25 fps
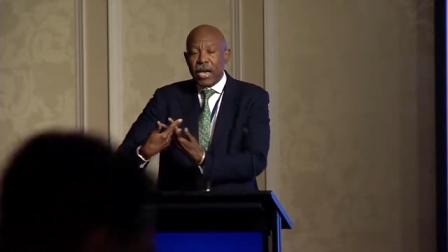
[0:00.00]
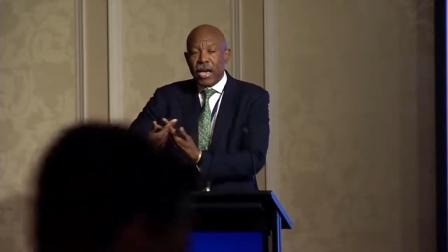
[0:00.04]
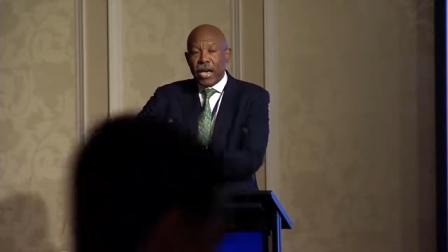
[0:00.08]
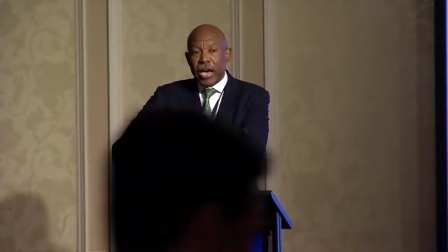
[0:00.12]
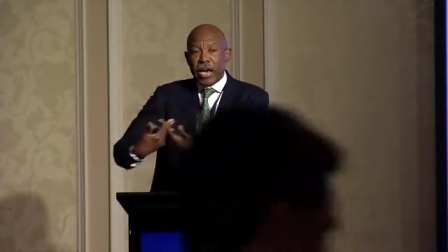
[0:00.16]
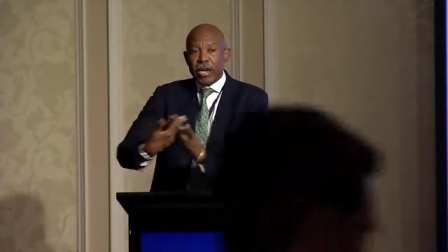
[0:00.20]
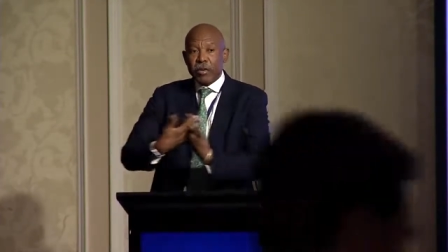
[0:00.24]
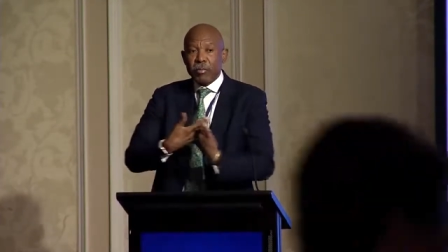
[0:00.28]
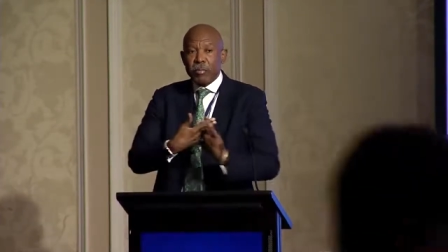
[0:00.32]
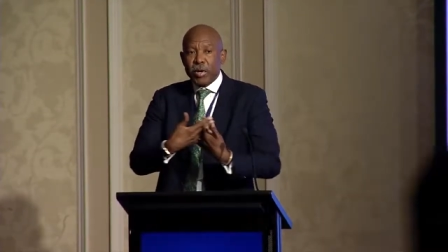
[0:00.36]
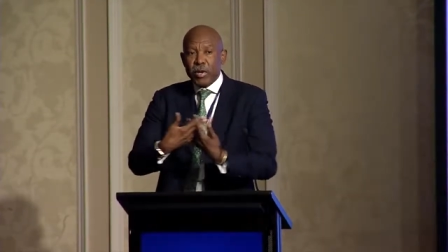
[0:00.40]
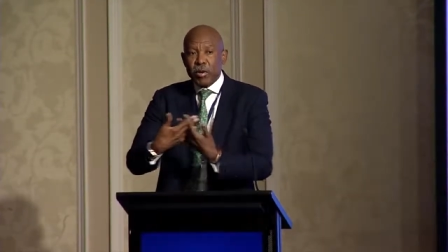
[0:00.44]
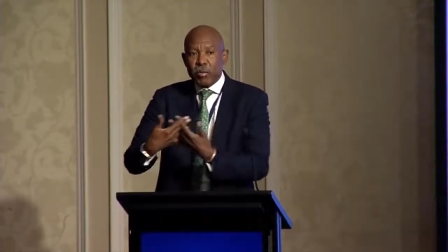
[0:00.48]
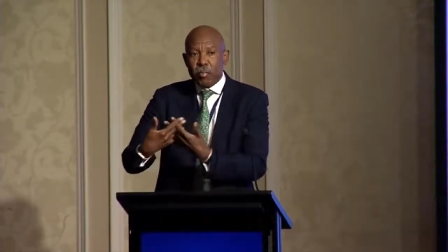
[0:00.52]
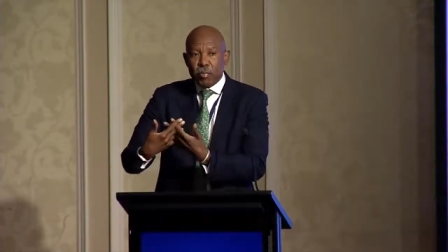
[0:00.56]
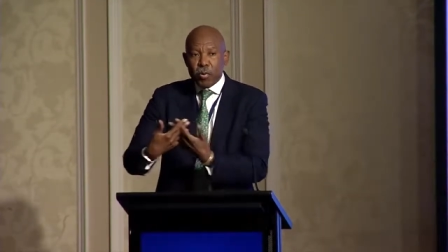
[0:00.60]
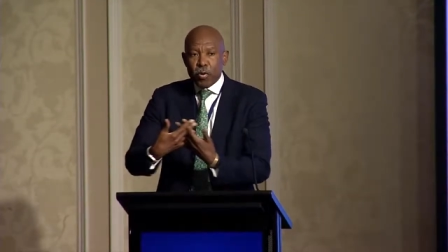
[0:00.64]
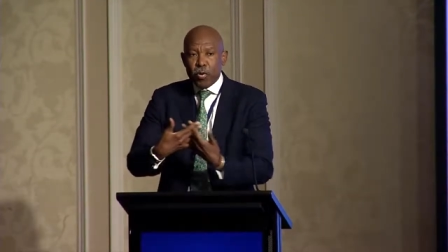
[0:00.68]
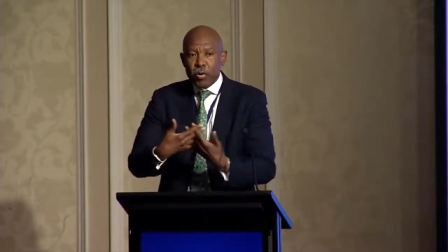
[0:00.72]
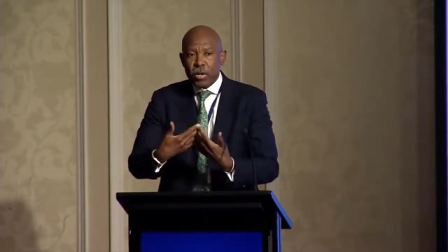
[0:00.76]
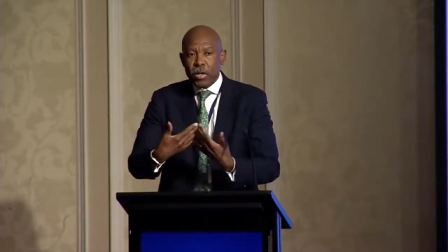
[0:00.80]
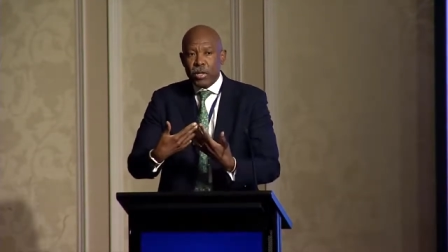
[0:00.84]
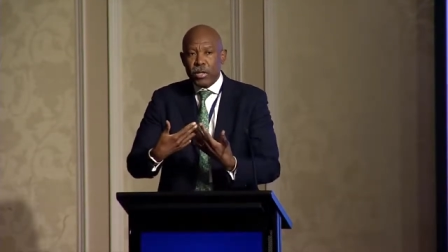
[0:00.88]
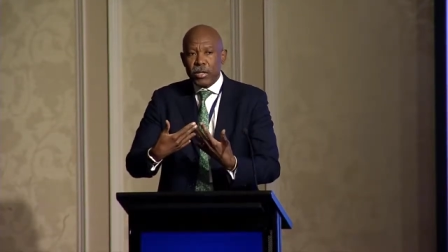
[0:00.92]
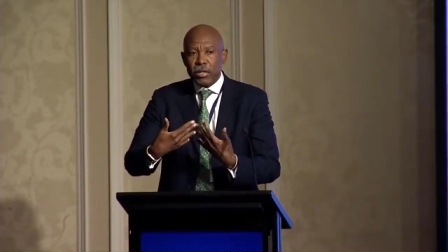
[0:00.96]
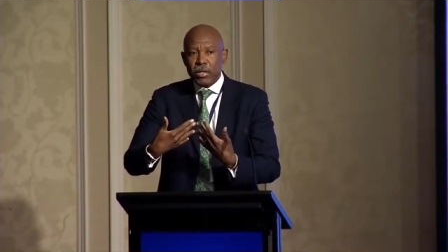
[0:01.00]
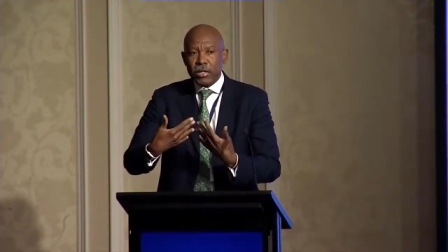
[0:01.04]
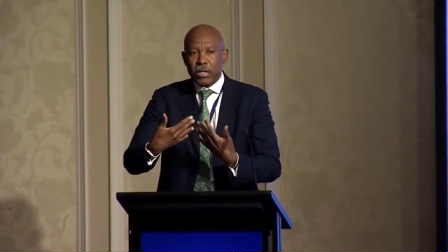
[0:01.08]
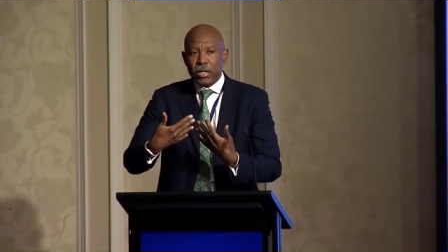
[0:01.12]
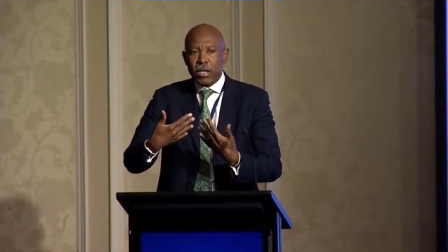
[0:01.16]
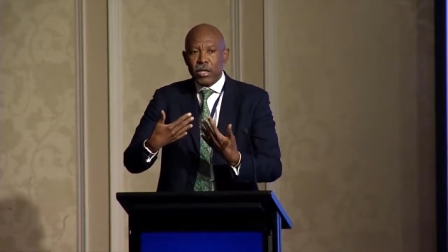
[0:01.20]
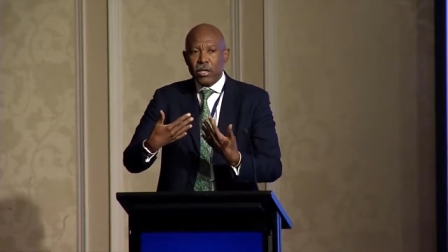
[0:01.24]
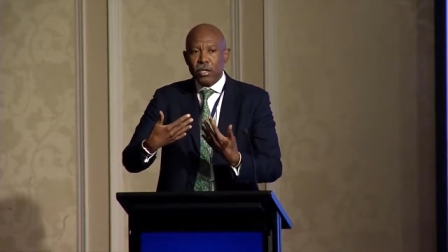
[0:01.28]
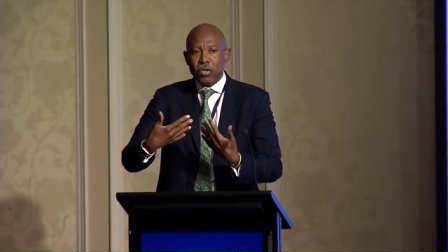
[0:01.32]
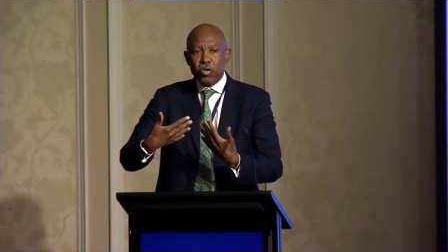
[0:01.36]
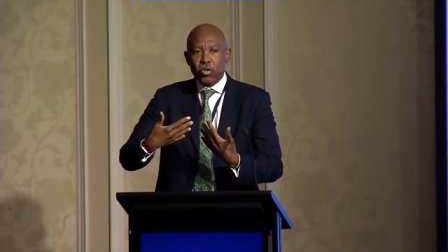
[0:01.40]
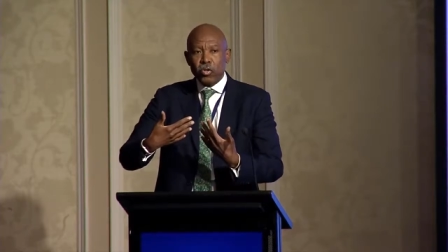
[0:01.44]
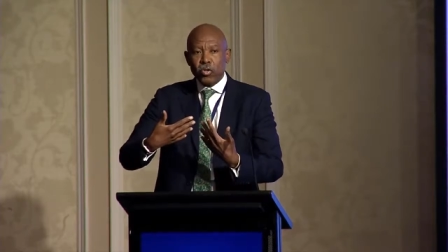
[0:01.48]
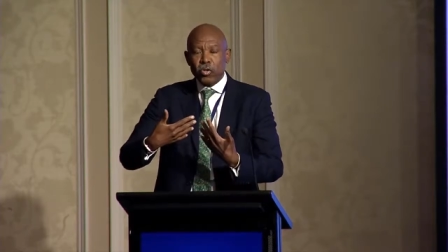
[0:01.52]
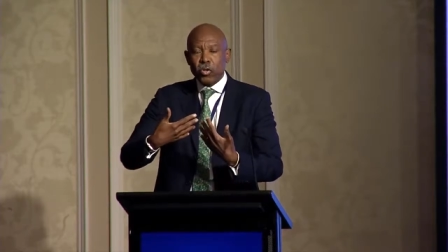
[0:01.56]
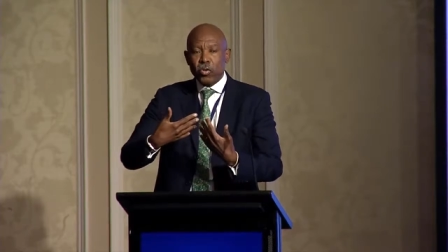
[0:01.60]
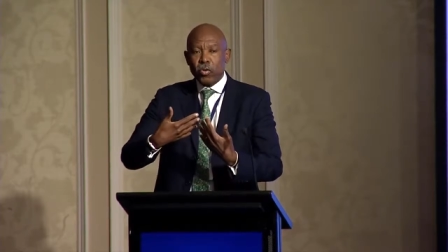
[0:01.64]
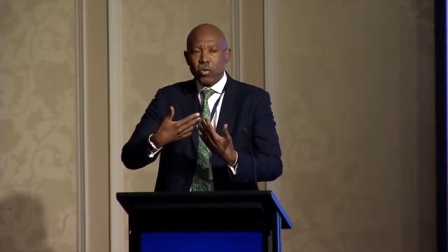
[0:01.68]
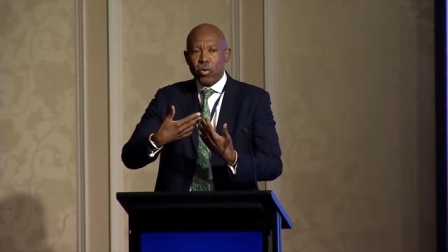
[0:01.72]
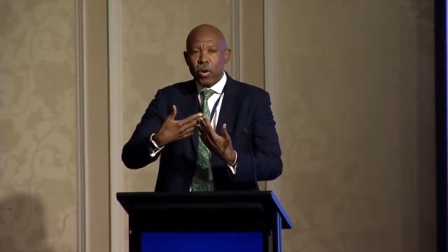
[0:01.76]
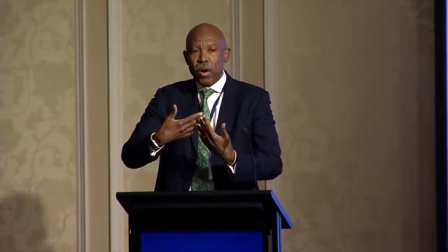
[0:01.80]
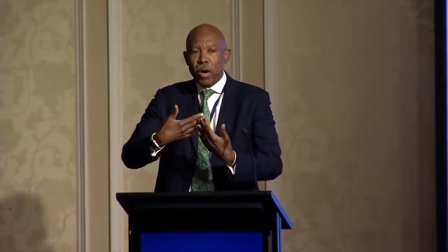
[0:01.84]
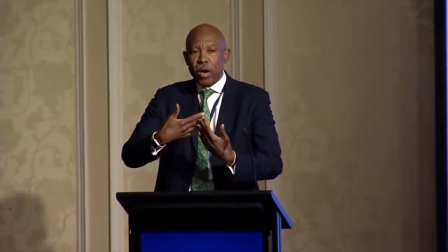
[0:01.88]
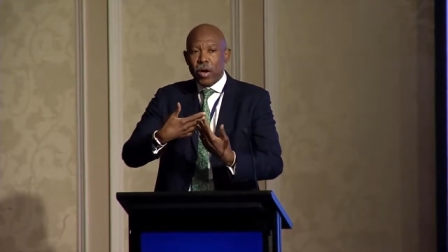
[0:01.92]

had been pulled into